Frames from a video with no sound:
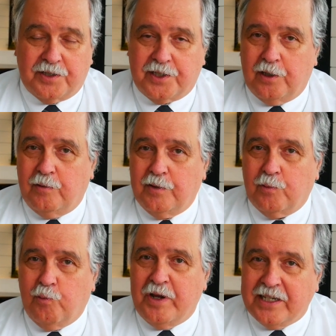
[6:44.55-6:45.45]
So
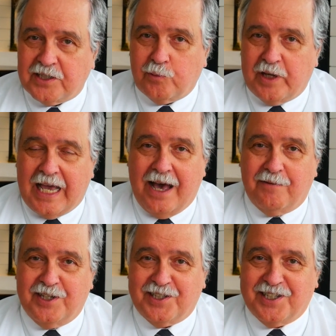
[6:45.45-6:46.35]
the reason we
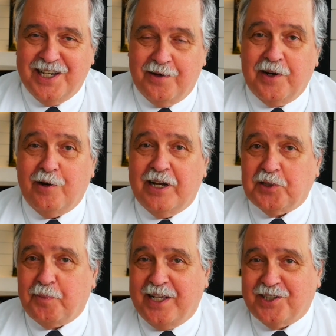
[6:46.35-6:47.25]
have this very
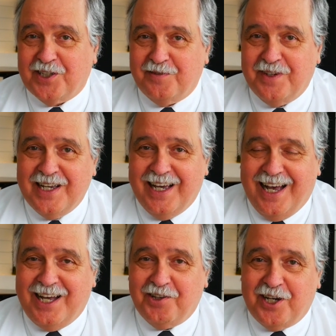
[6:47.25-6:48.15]
expensive
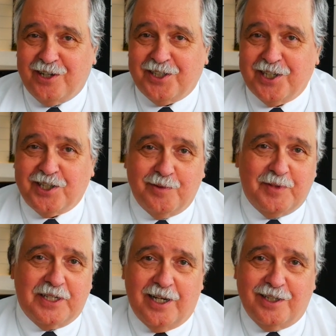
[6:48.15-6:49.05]
uh, healthcare system
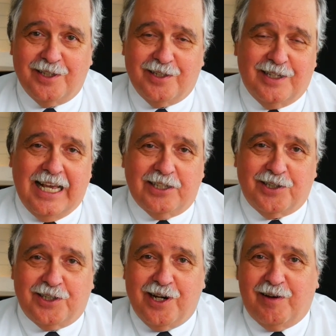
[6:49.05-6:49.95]
that doesn't
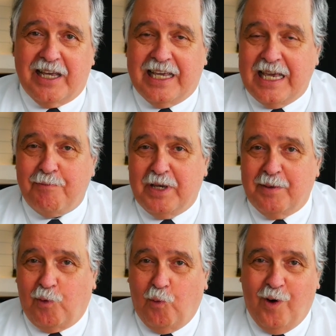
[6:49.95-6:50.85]
necessarily keep
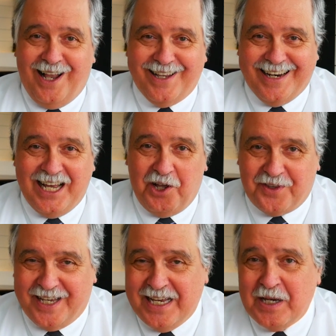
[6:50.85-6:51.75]
people well and
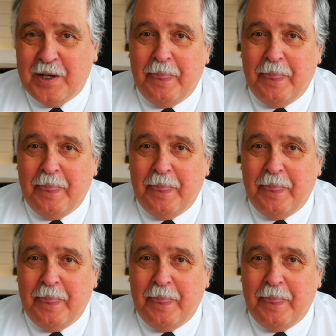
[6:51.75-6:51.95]
healthy